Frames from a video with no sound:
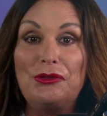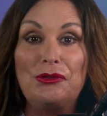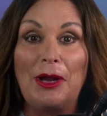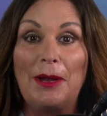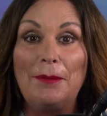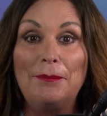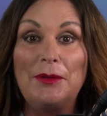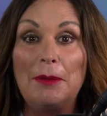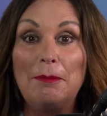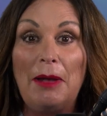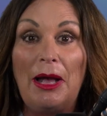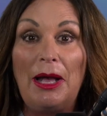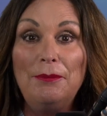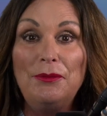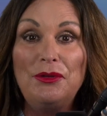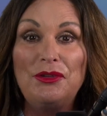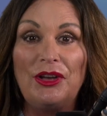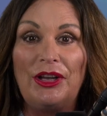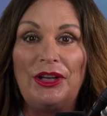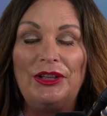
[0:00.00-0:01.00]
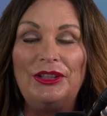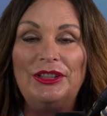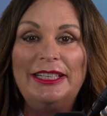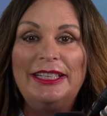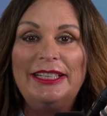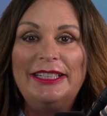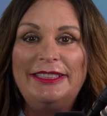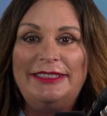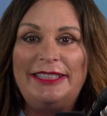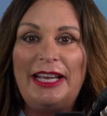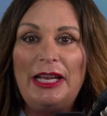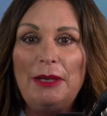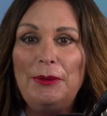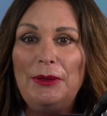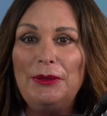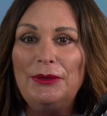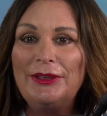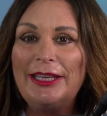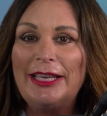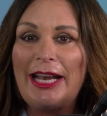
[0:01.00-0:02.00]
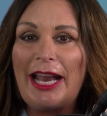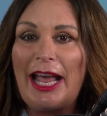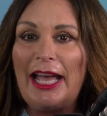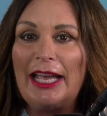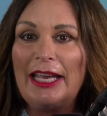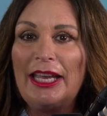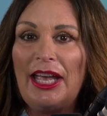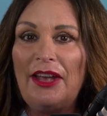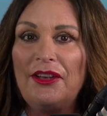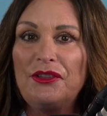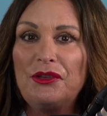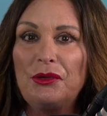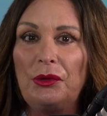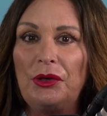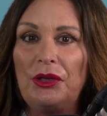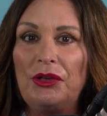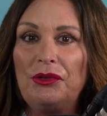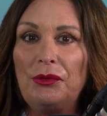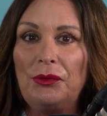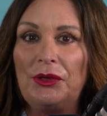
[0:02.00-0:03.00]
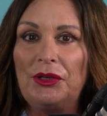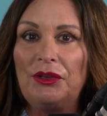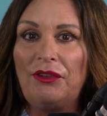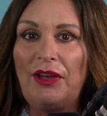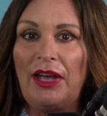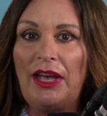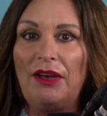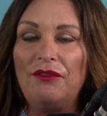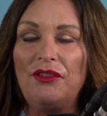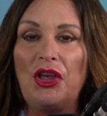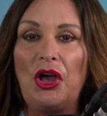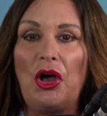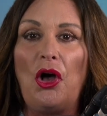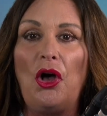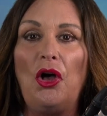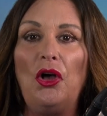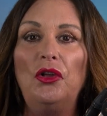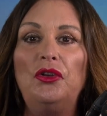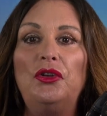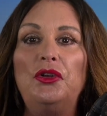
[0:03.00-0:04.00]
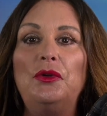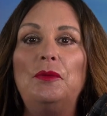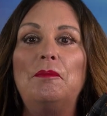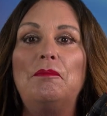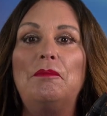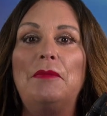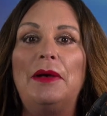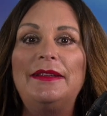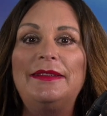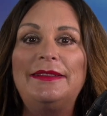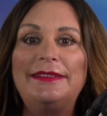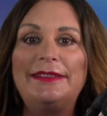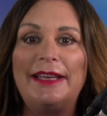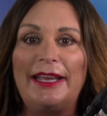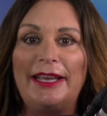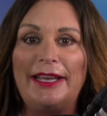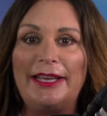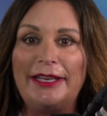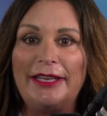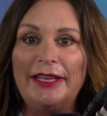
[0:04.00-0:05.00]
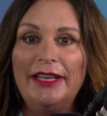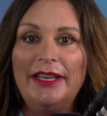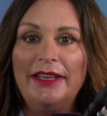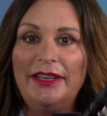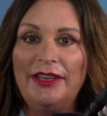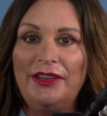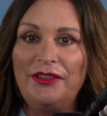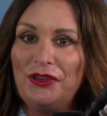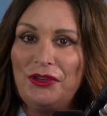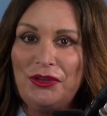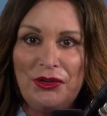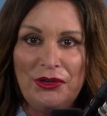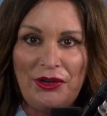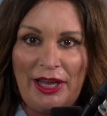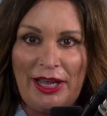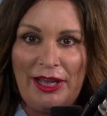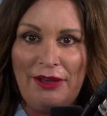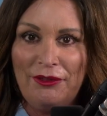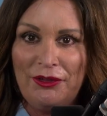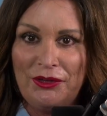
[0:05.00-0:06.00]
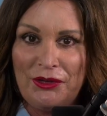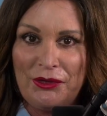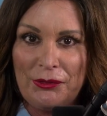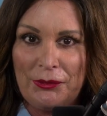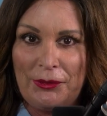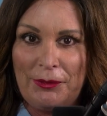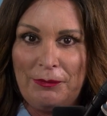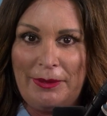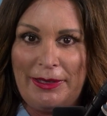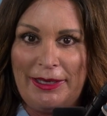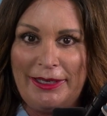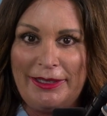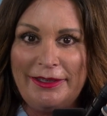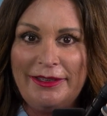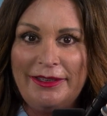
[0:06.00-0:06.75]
dropped a bombshell. Debuting at ICAST 2025, the all-new Mustang isn't your average swim bait.